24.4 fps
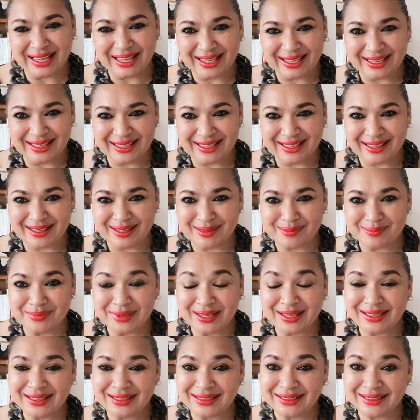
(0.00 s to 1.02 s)
I
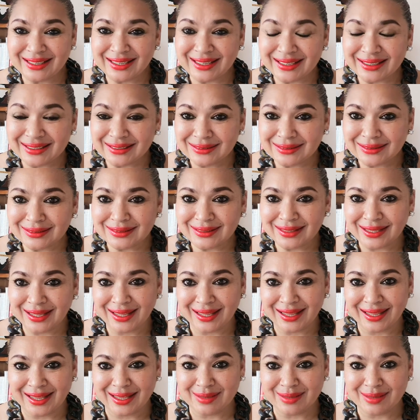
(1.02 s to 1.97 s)
am Lynn Hill.